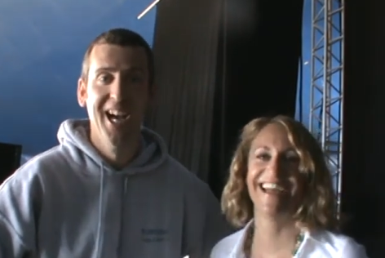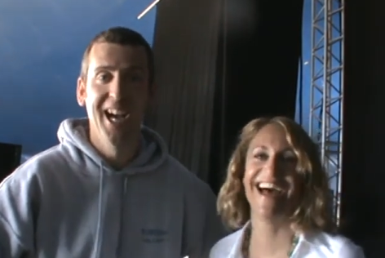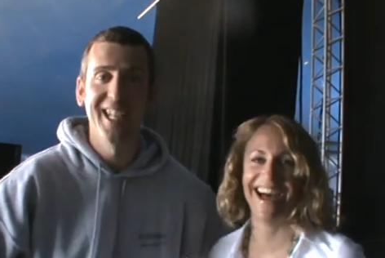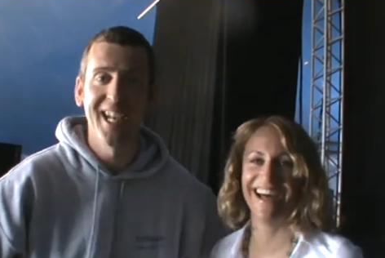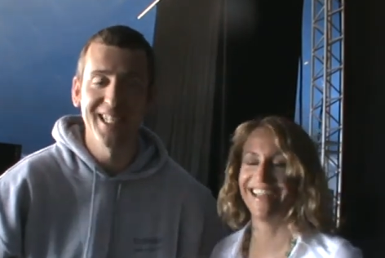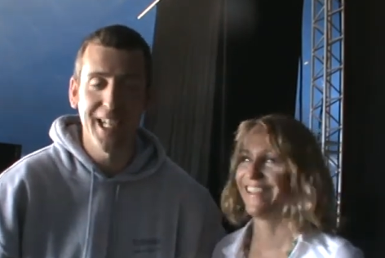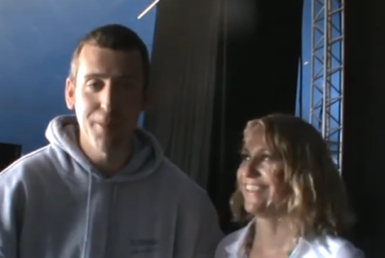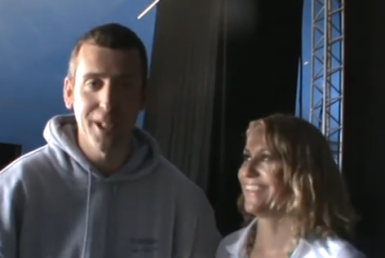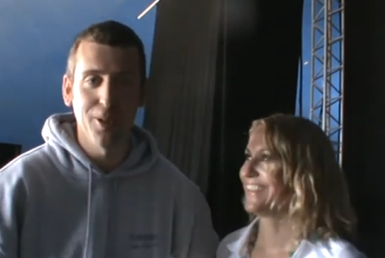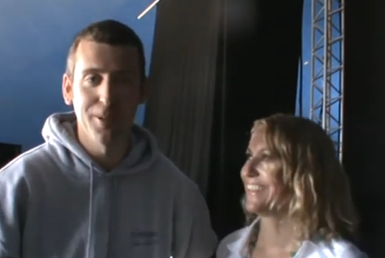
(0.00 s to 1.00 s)
Speaker 1: uh, guys,
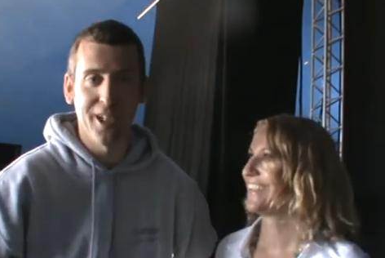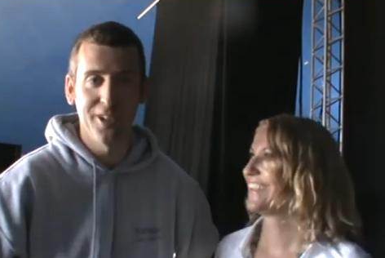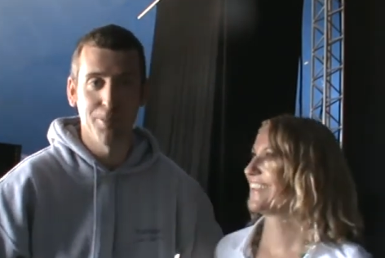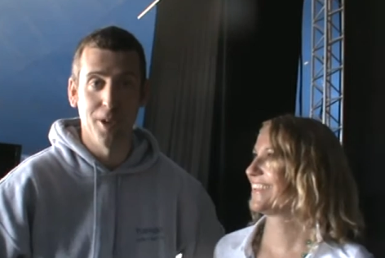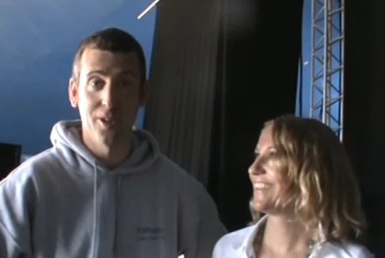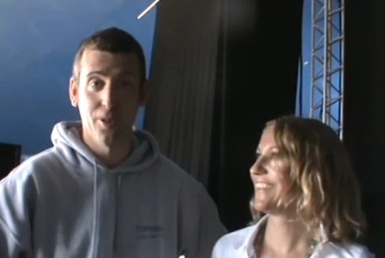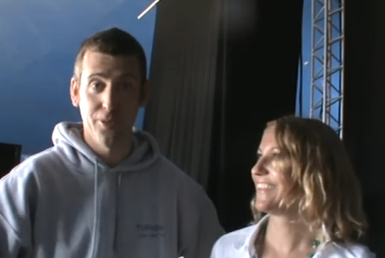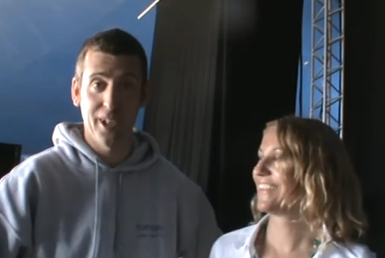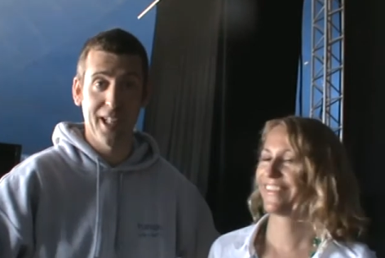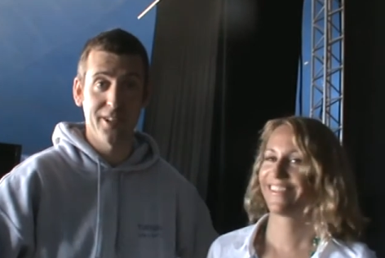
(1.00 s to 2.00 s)
anybody coming down tomorrow, don't
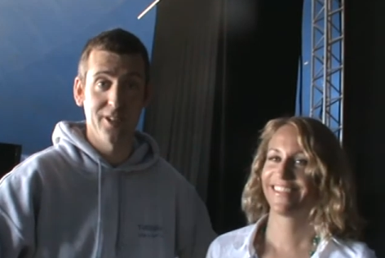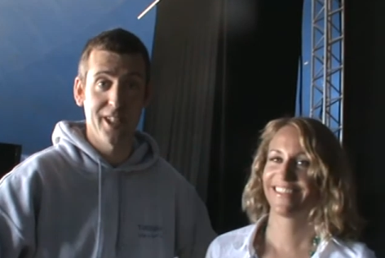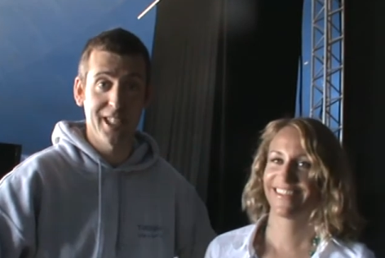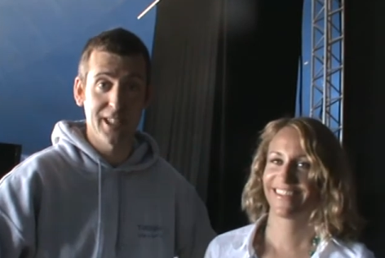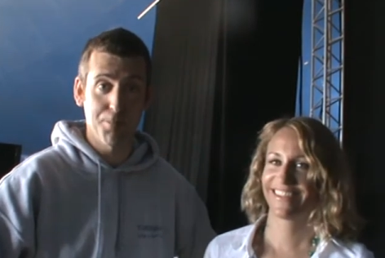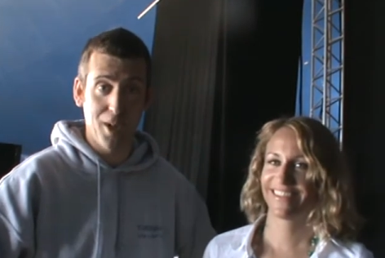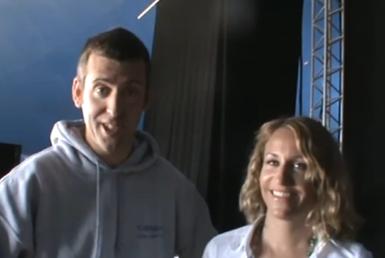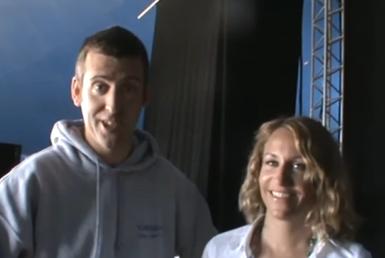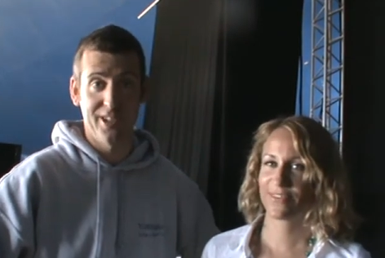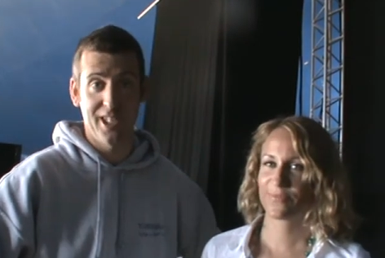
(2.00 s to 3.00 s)
forget there's the
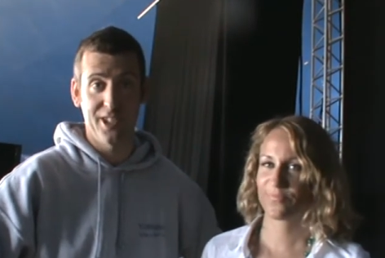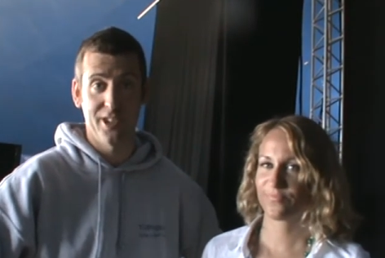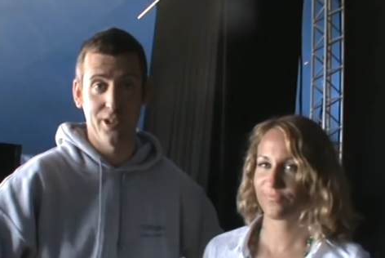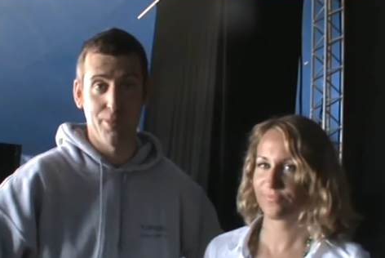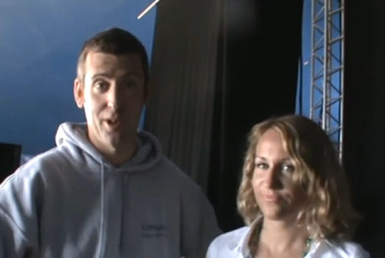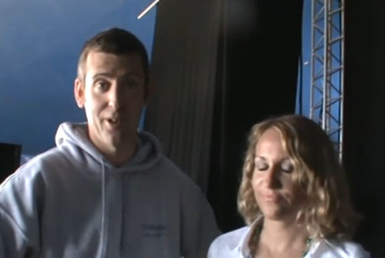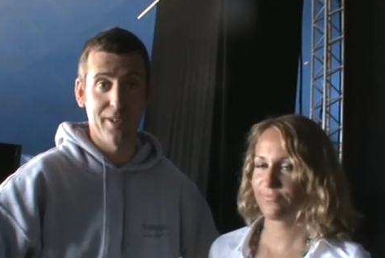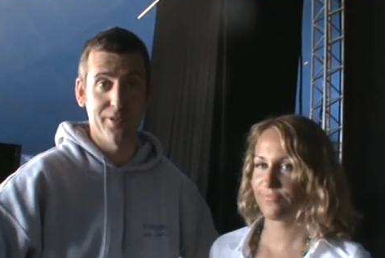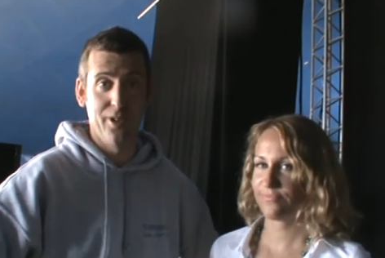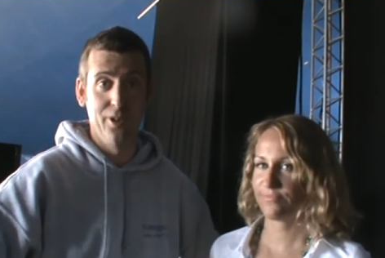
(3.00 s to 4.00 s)
expression session tomorrow
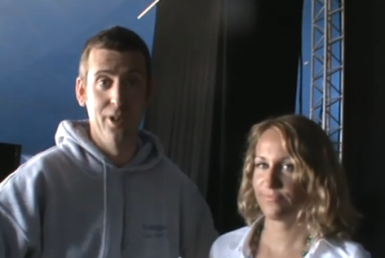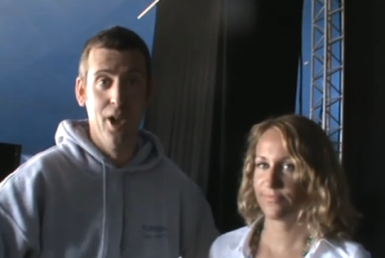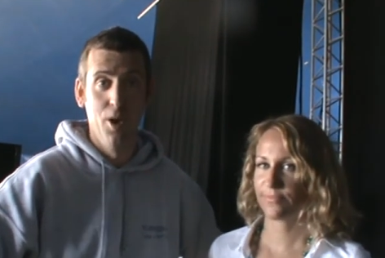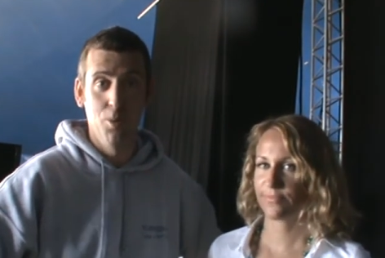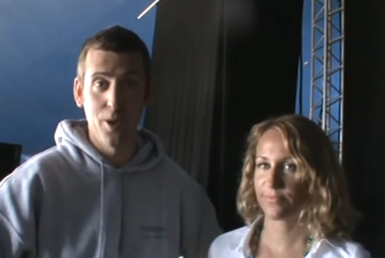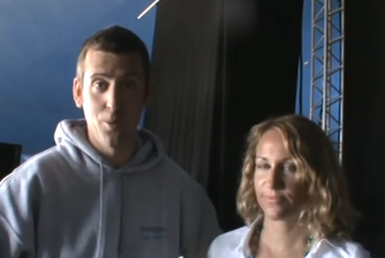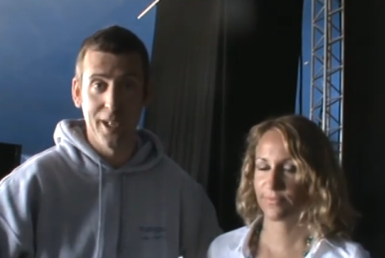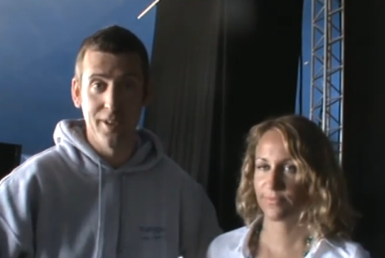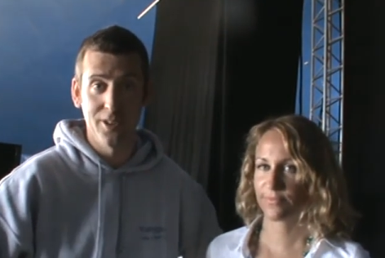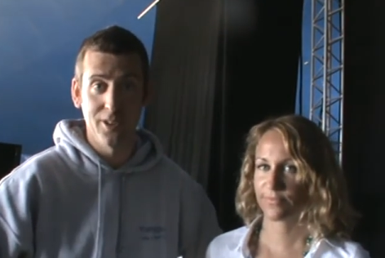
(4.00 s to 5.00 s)
afternoon where the
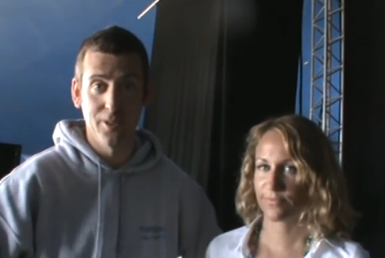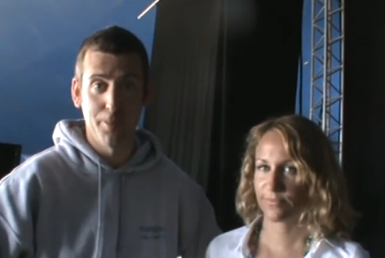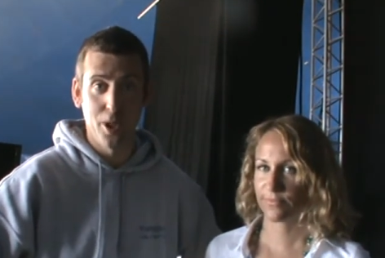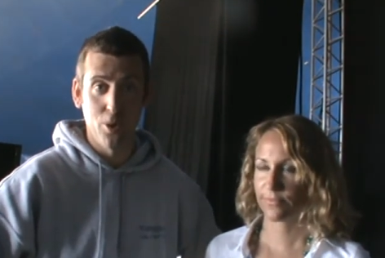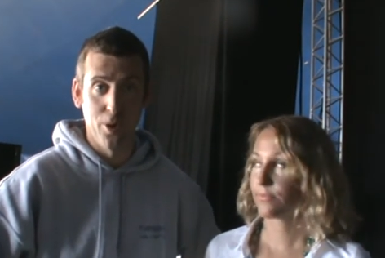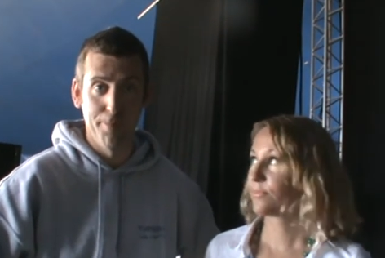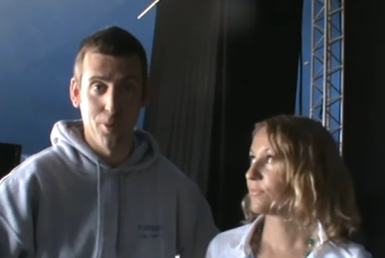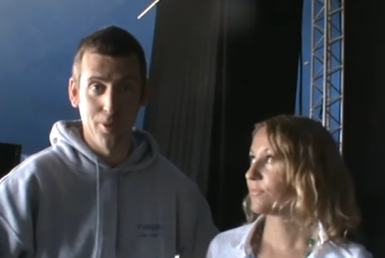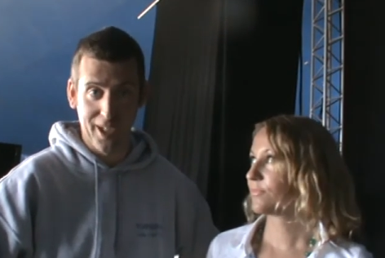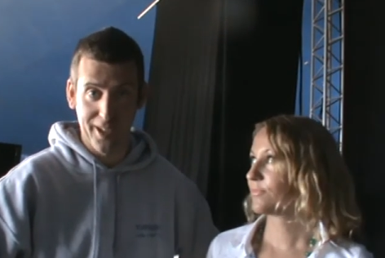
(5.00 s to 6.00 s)
winners of the Bundoran
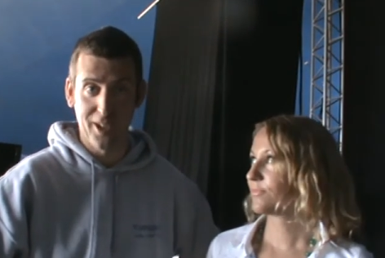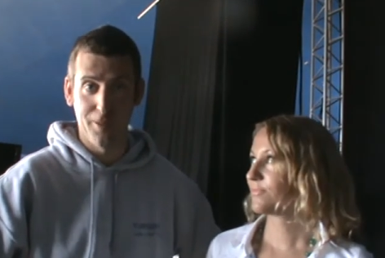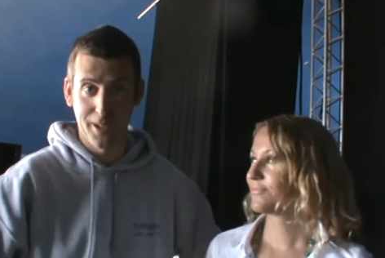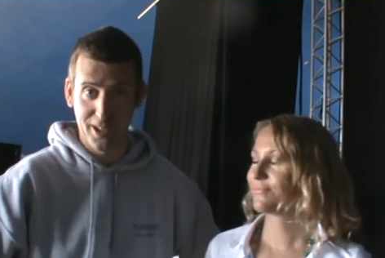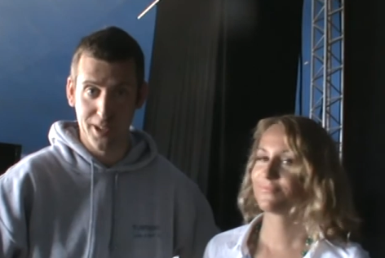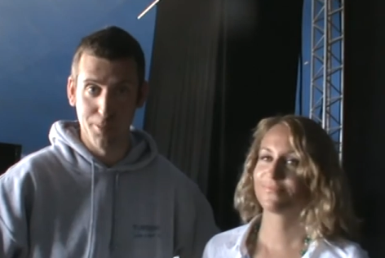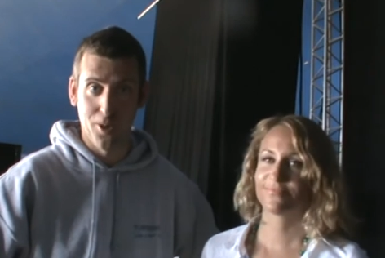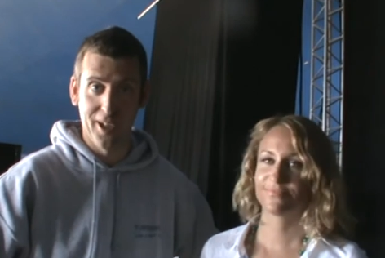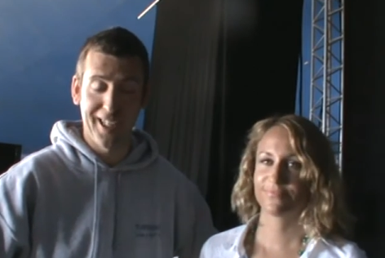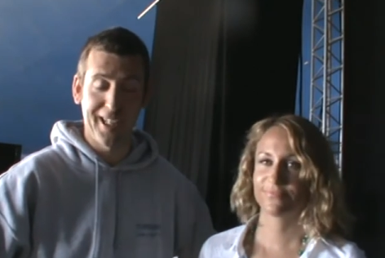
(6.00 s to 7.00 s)
Moor Rider competition in the
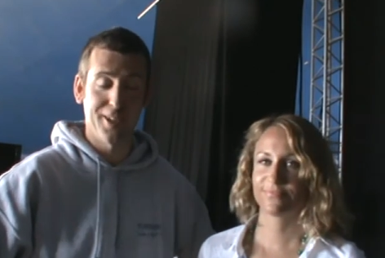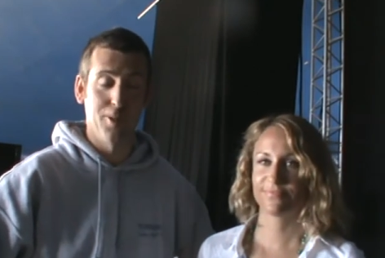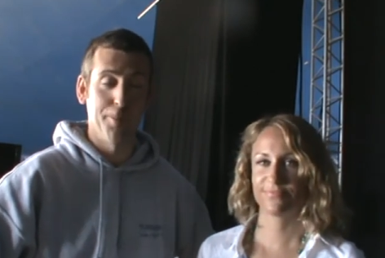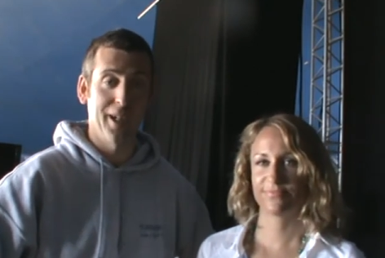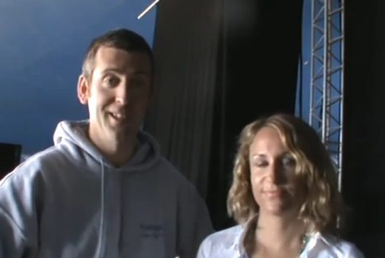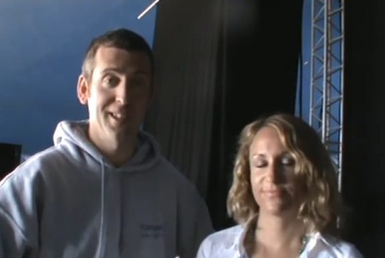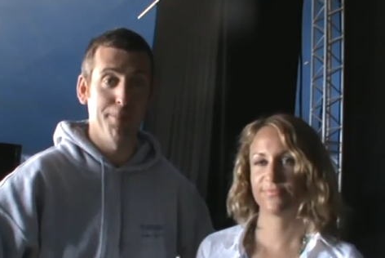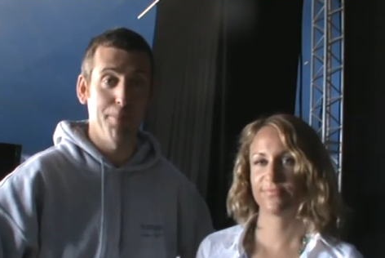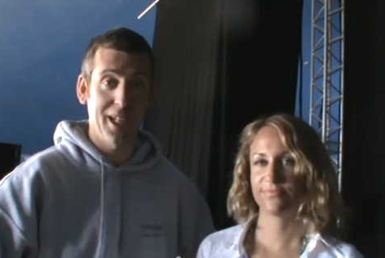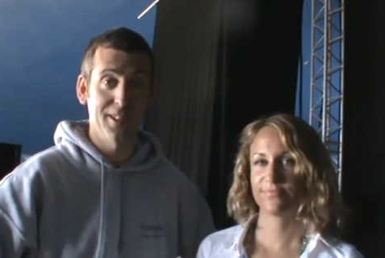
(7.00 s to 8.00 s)
morning get to go up against the
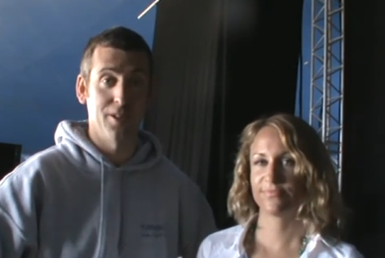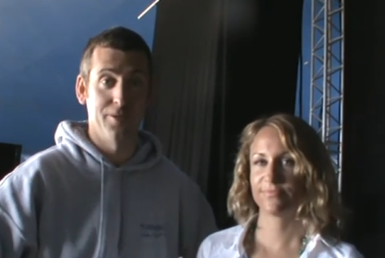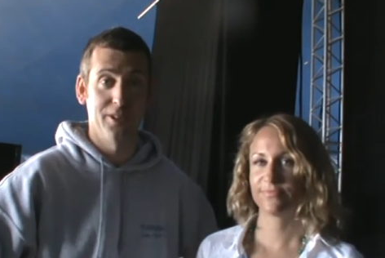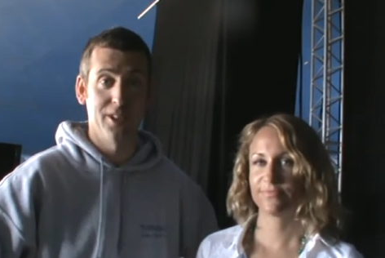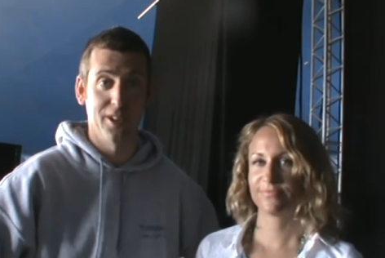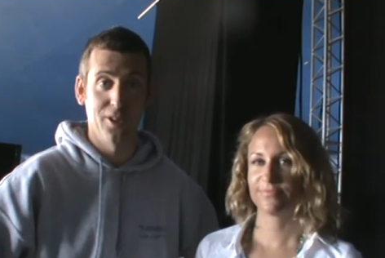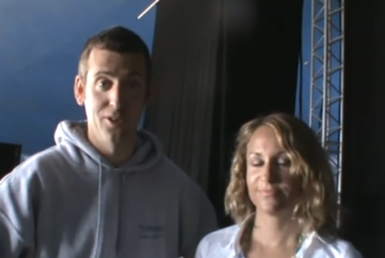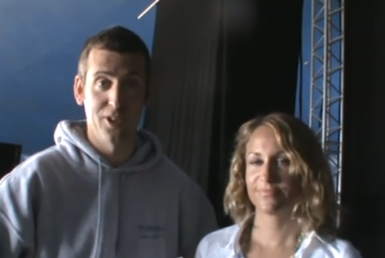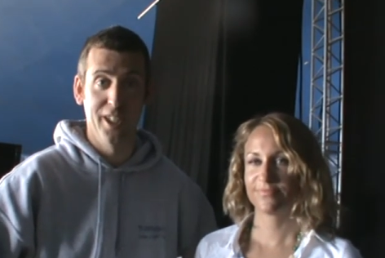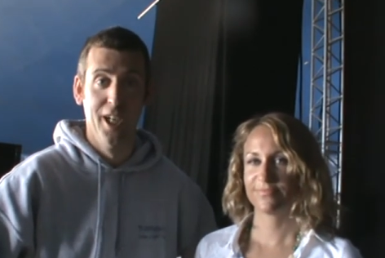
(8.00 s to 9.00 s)
best surfers in the
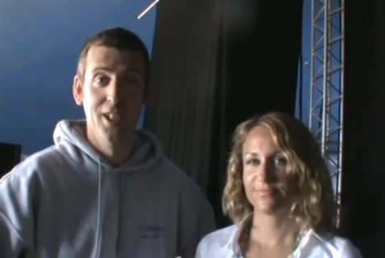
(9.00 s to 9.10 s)
country.